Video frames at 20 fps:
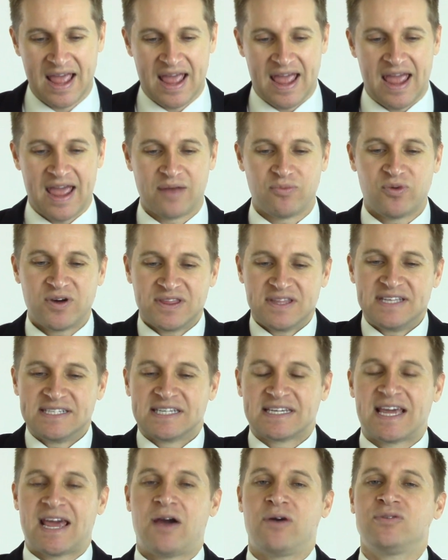And what these
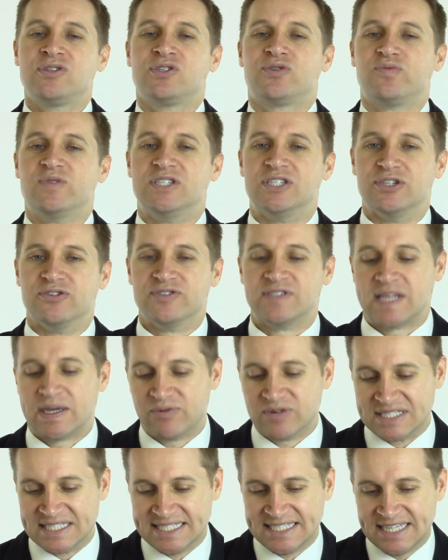accountants would do is they
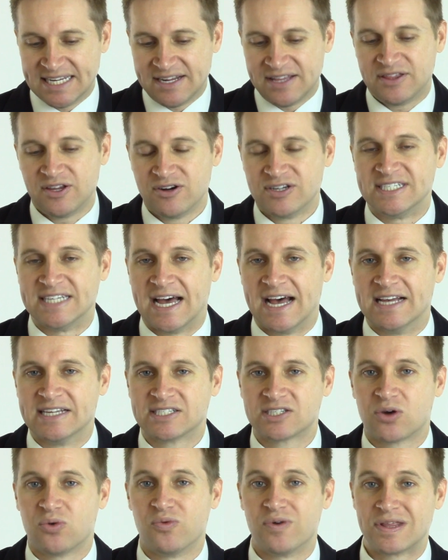would sit at their
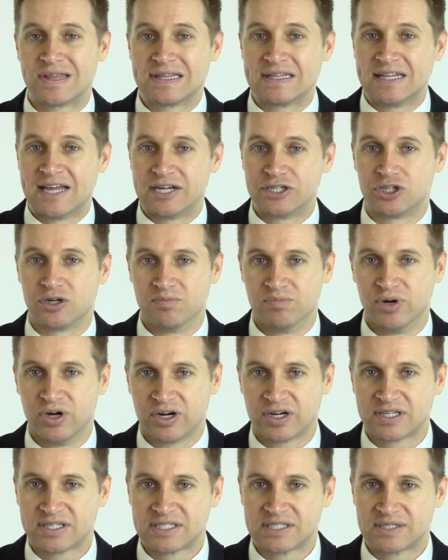desk with ledger
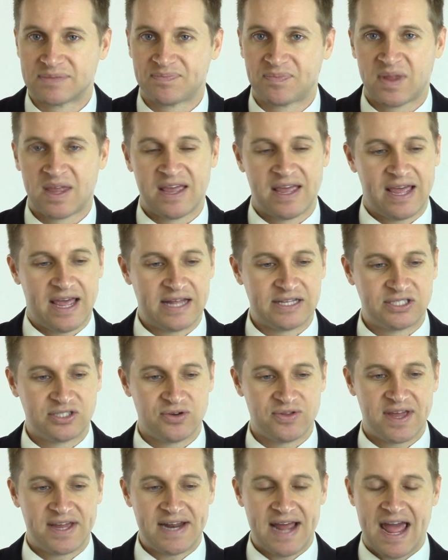books. And so
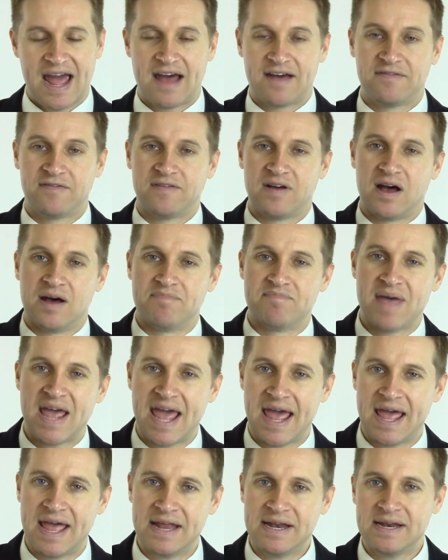they'd have a
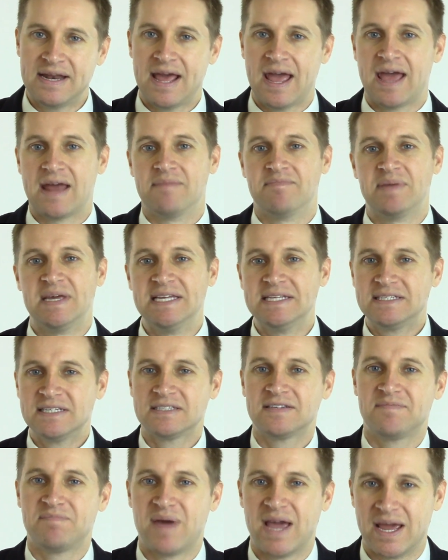pen and
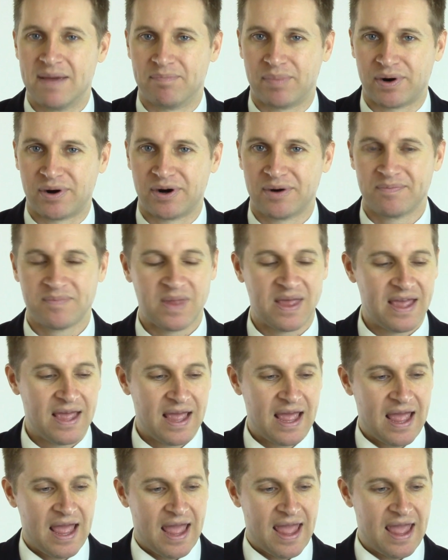pieces of paper,
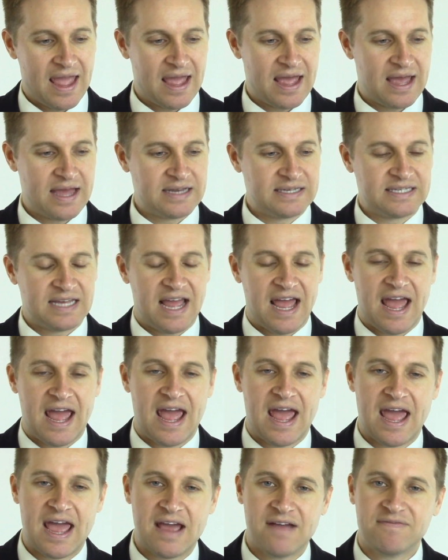and
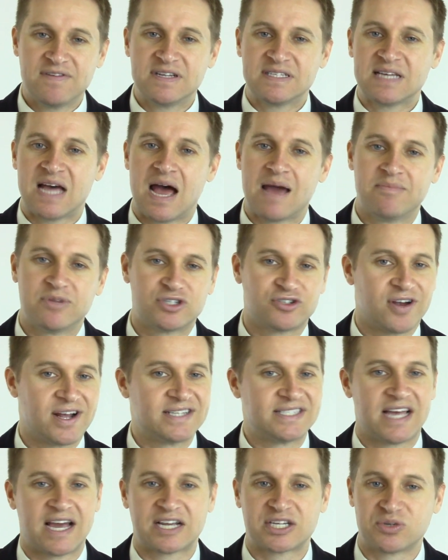every time a
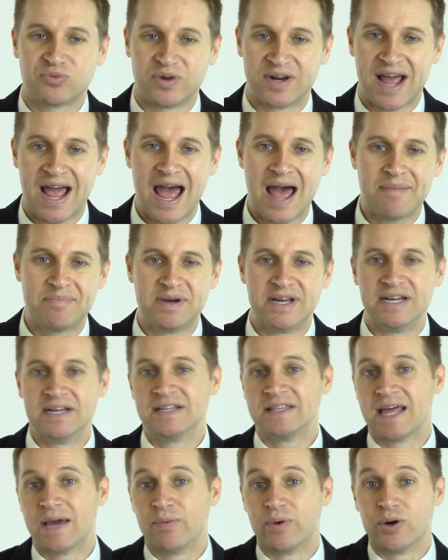transaction would
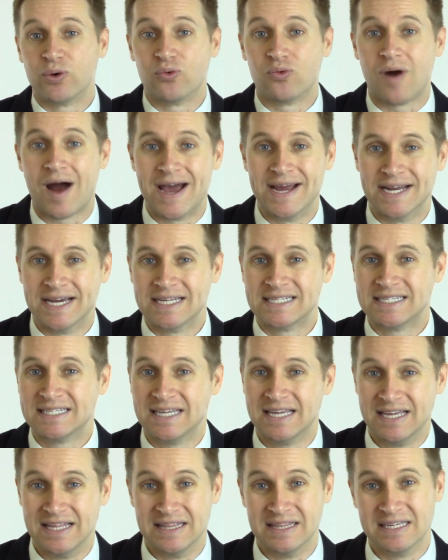happen, they would write it
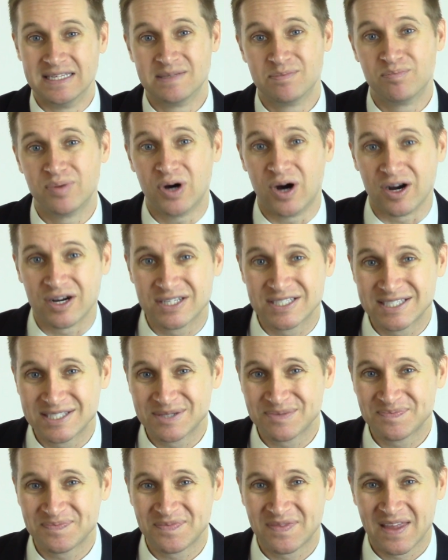in these books.